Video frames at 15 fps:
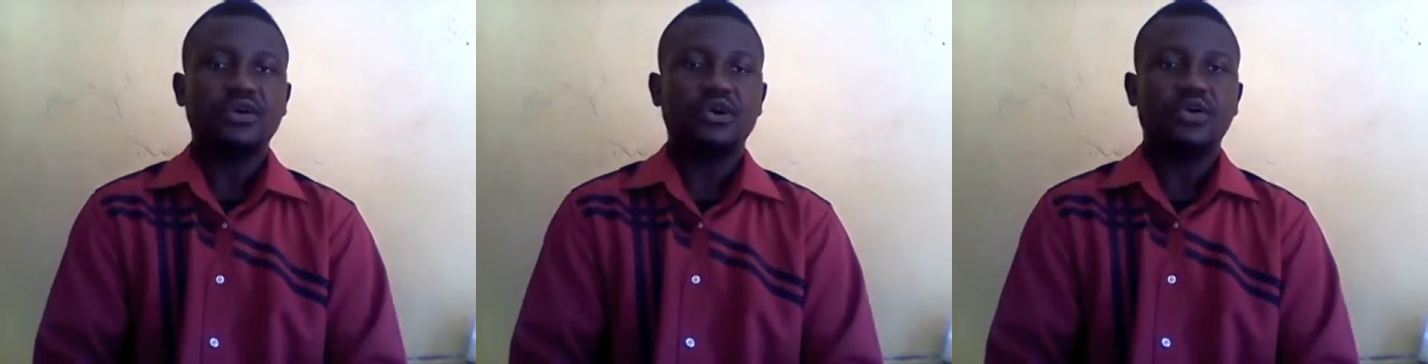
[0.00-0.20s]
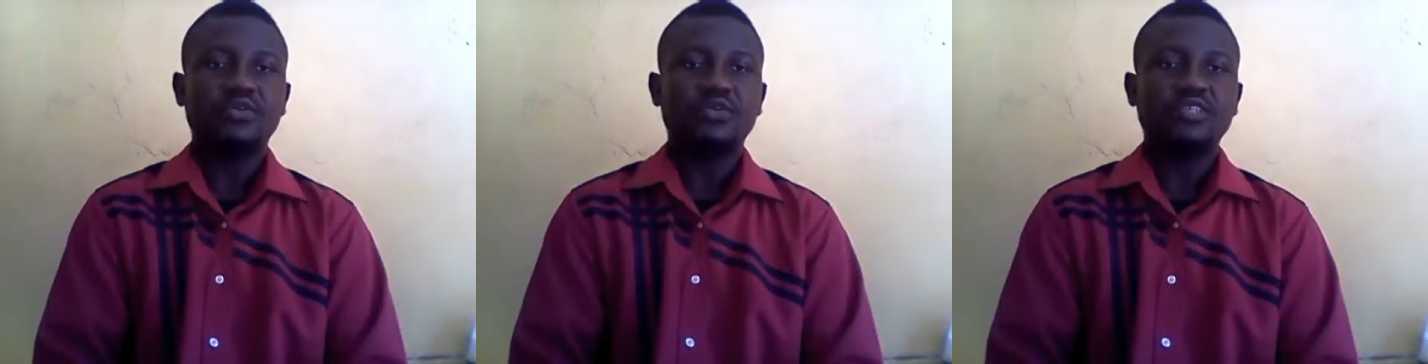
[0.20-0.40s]

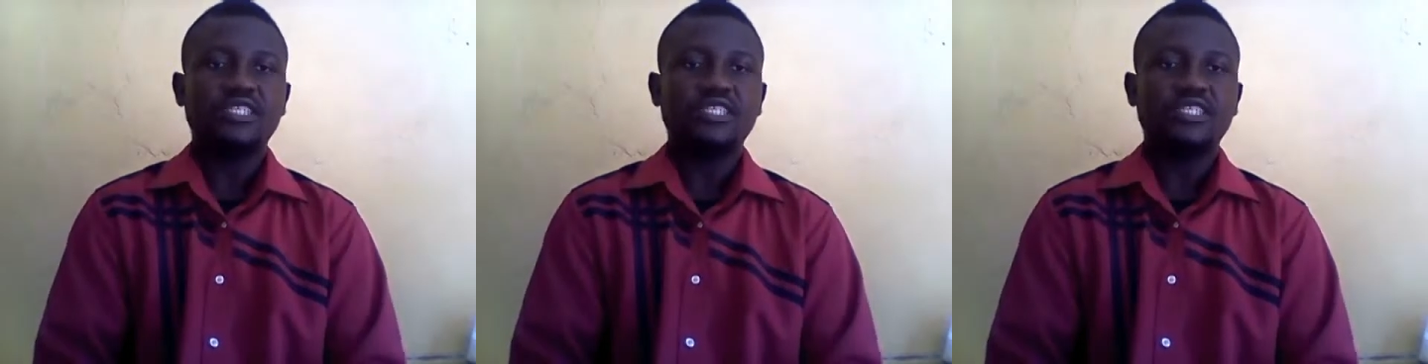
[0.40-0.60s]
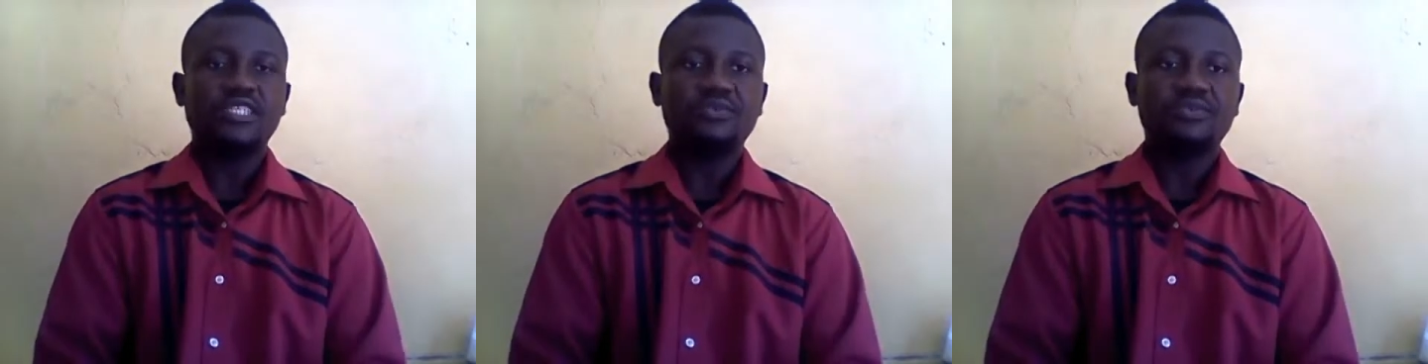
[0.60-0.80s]
or
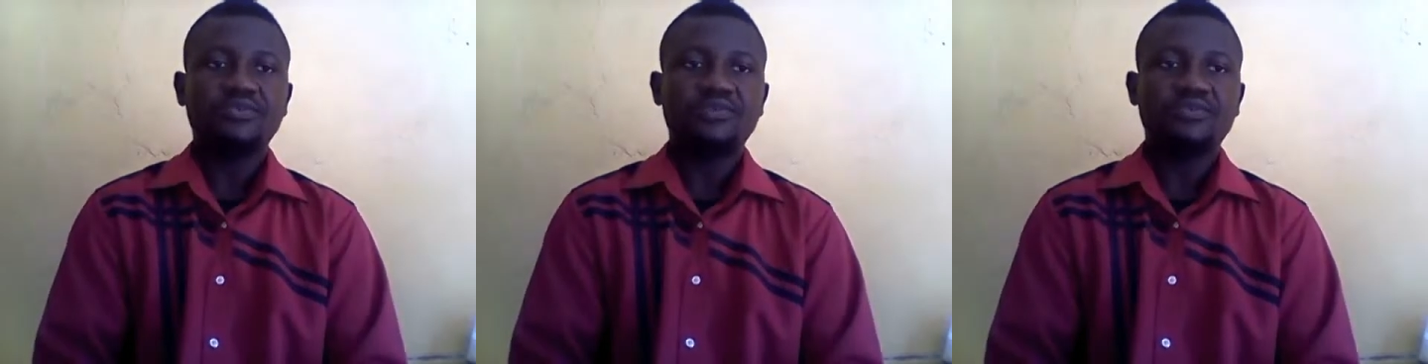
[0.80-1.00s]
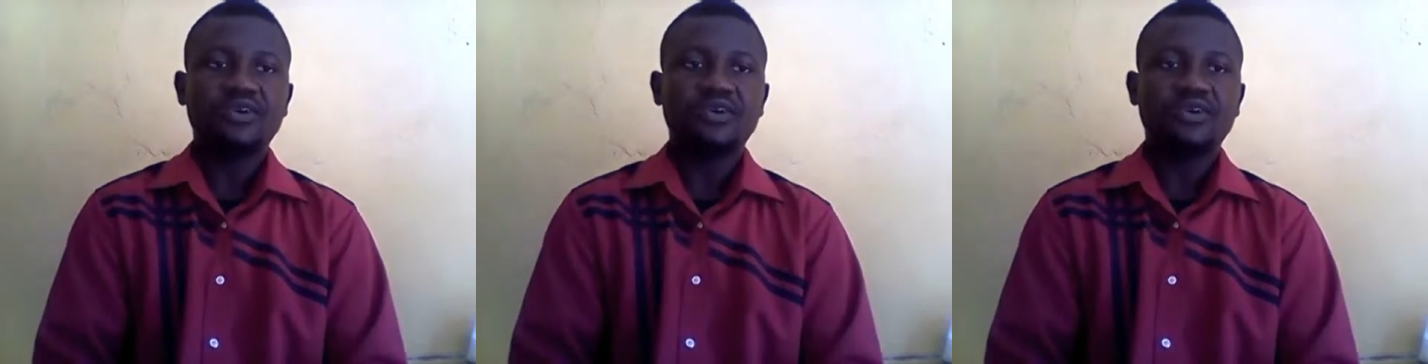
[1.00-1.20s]

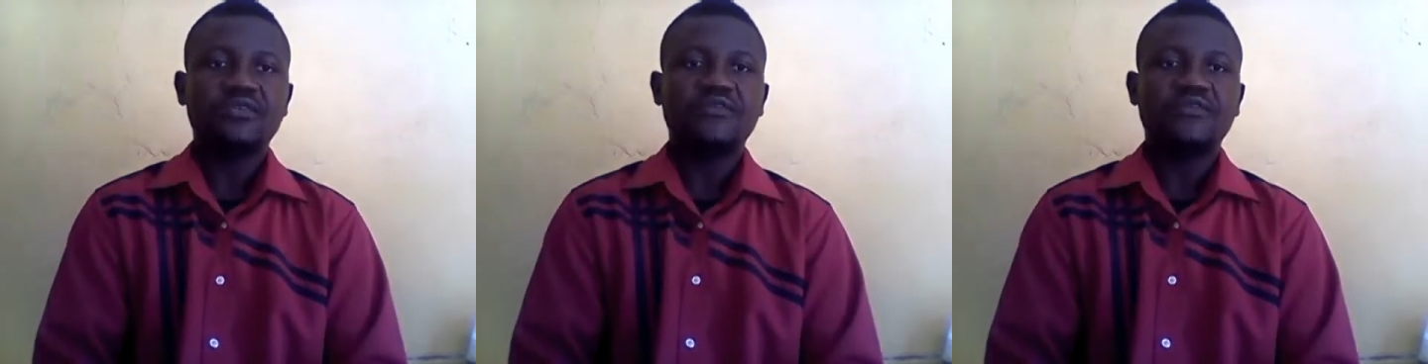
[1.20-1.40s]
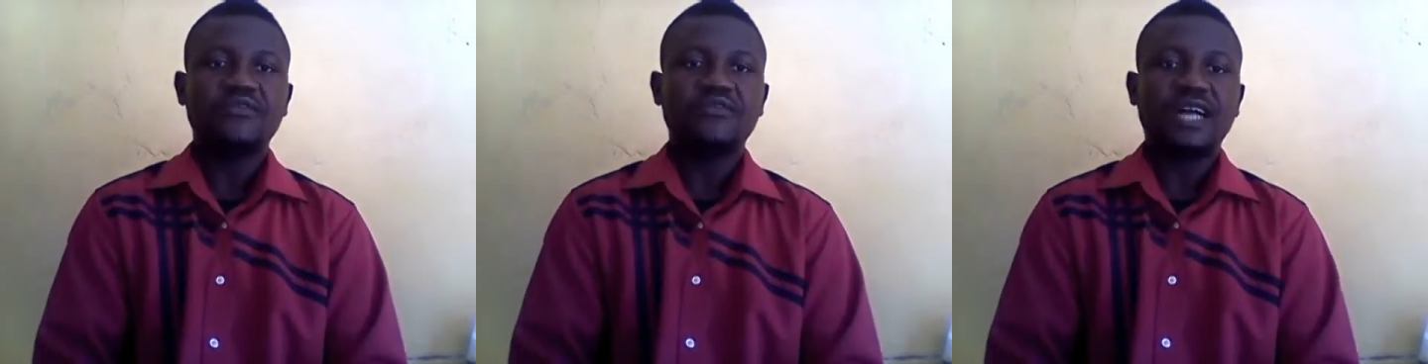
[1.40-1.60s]
disproof
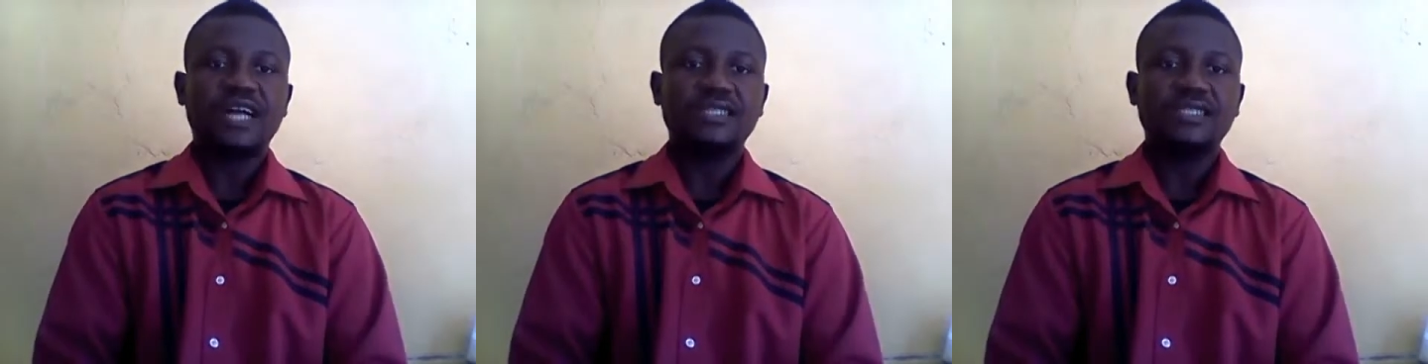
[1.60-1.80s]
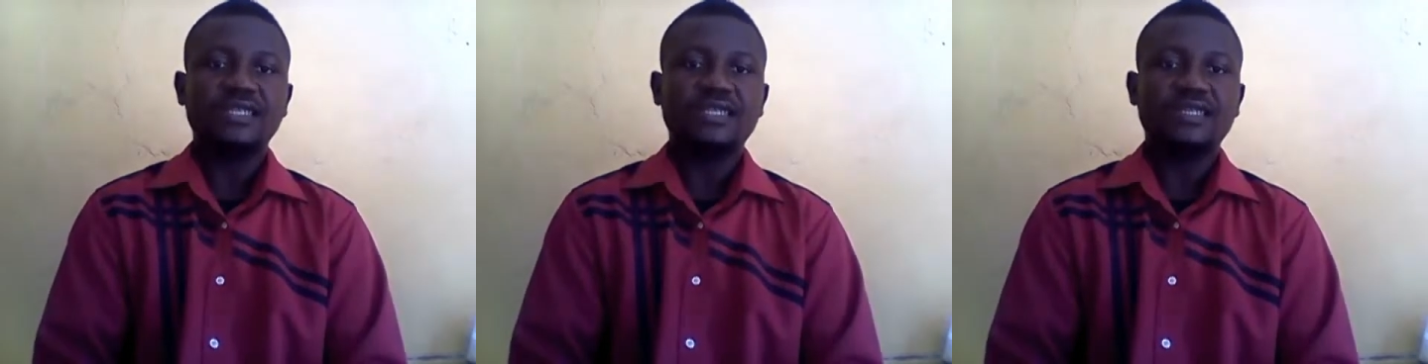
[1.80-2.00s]
of
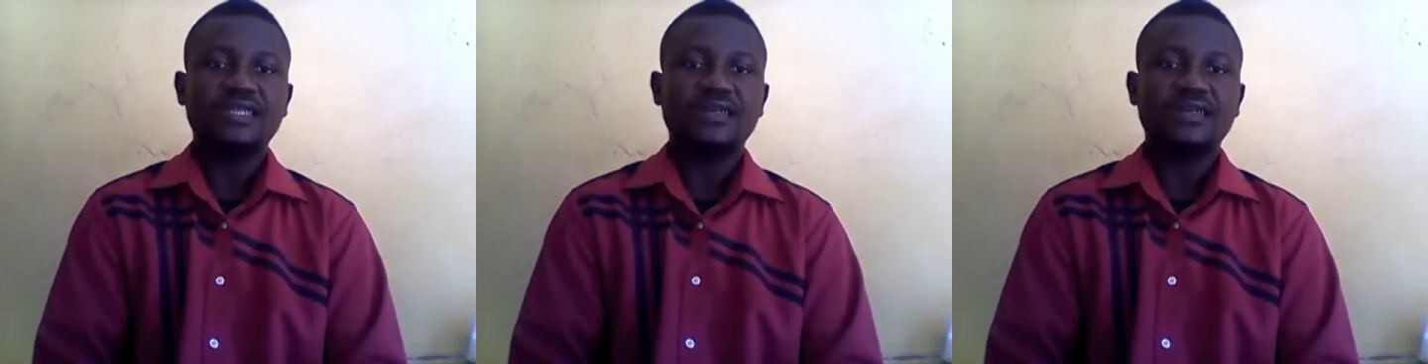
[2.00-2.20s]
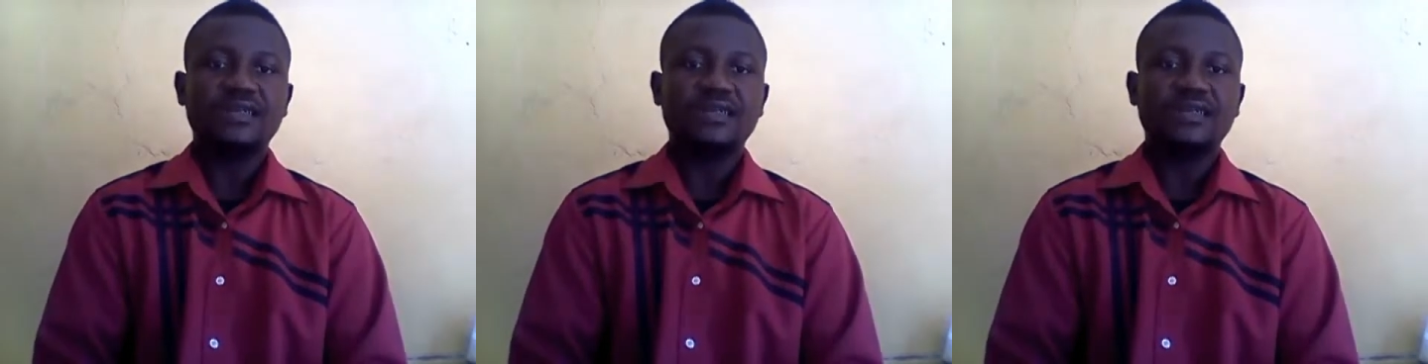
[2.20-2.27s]
facts,